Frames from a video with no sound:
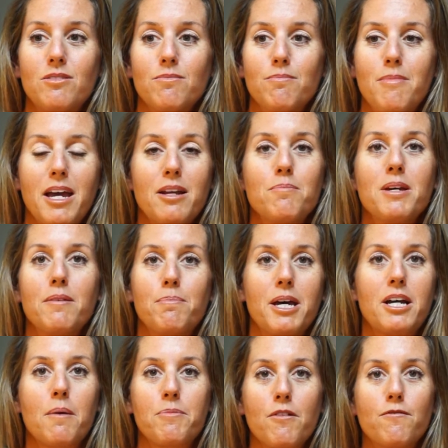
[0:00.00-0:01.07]
made me
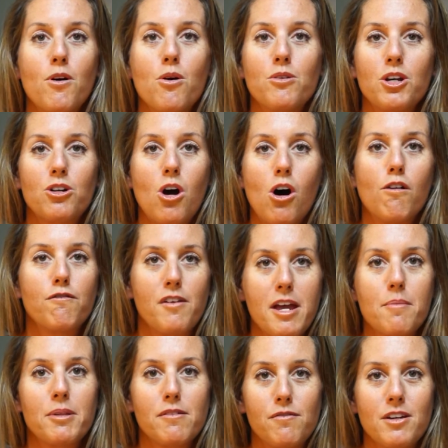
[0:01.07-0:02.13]
pick up the phone and call
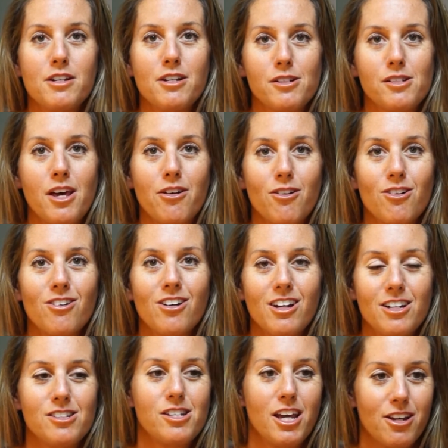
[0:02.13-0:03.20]
Family Fitness Center
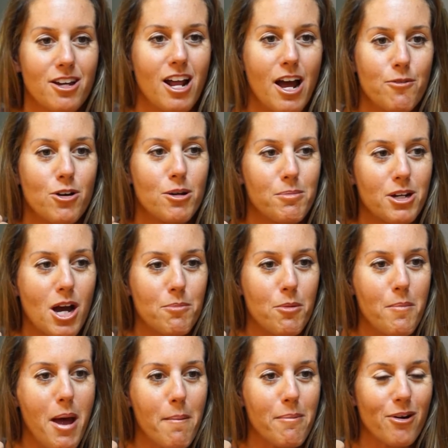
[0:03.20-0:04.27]
and say, I want to become a
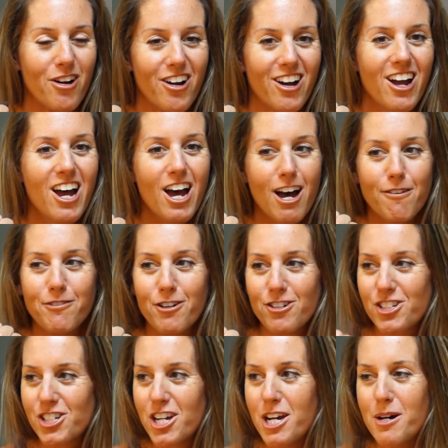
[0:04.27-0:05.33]
member of your
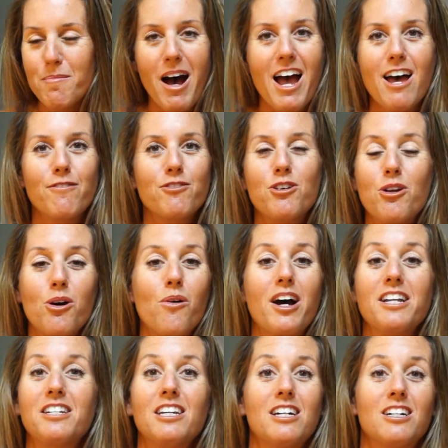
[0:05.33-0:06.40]
gym. I have no
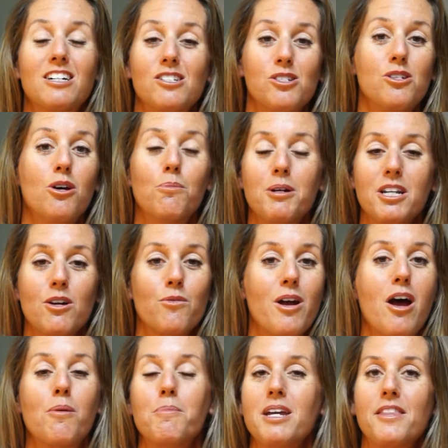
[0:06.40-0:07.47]
idea, because nobody
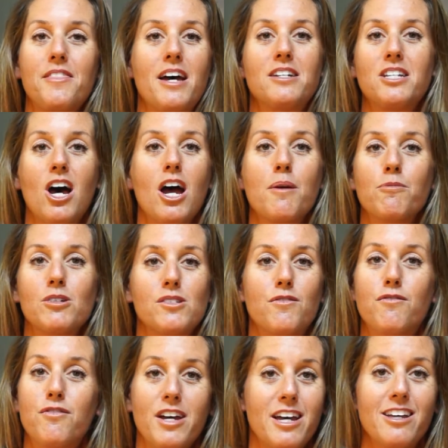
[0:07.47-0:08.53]
around me at that time was
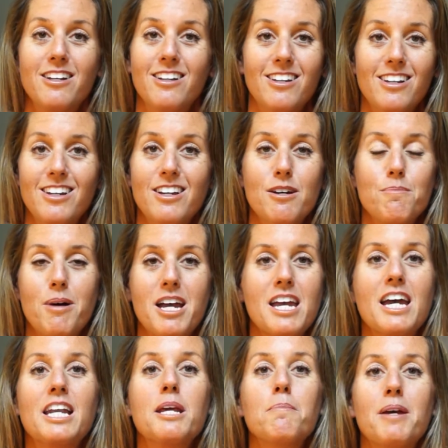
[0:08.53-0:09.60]
fit by
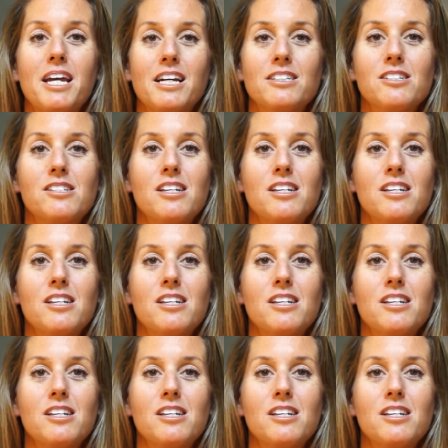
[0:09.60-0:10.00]
any means.